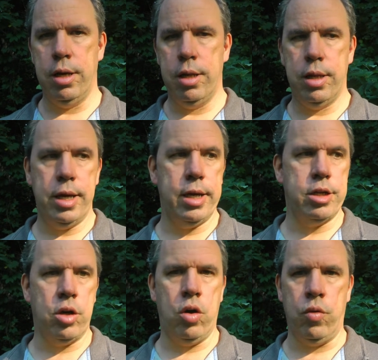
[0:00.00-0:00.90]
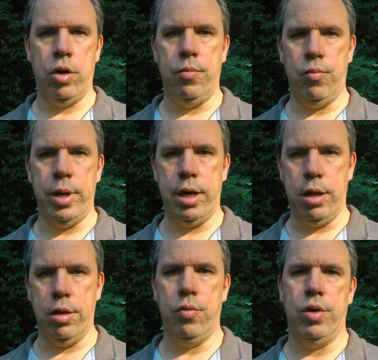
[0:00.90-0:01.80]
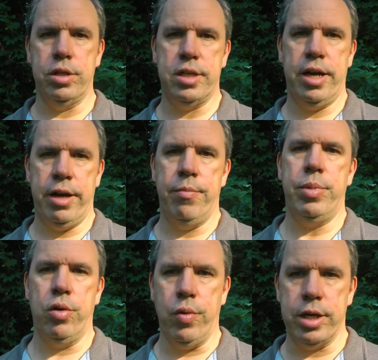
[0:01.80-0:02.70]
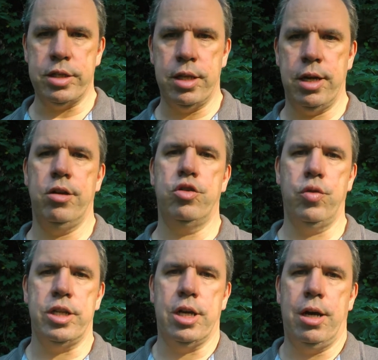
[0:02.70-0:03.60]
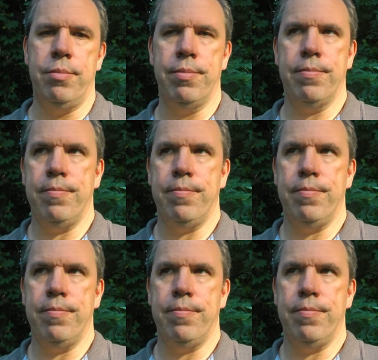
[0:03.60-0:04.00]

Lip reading: They get to go home, while the ones that have been arrested, that are doing time,